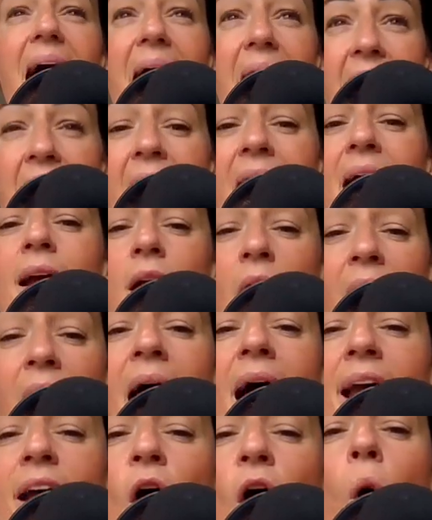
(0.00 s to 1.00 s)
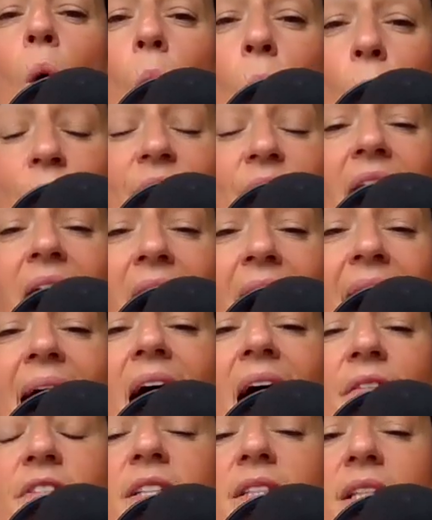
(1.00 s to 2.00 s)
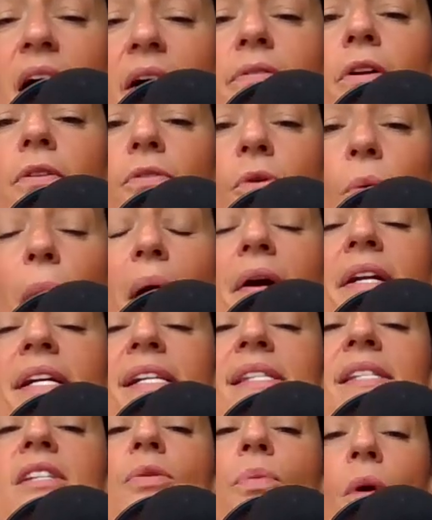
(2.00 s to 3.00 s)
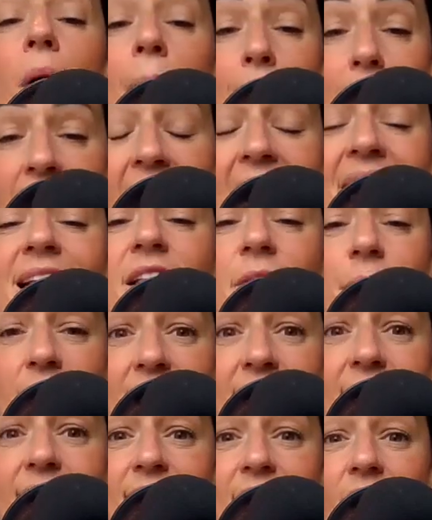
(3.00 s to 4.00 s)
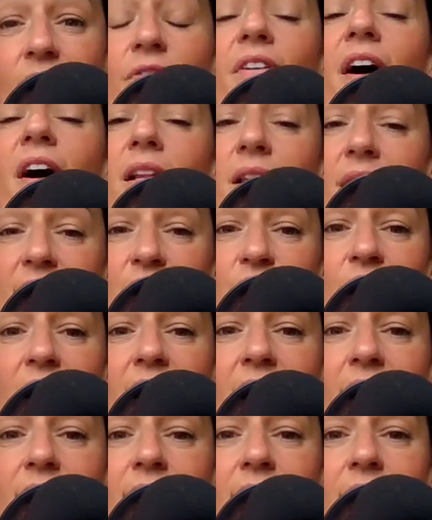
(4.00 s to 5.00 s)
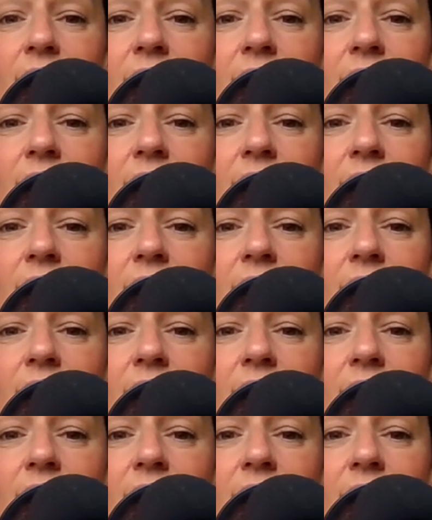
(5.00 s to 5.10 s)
I hope that I have the level of awareness to remind myself, Alicia,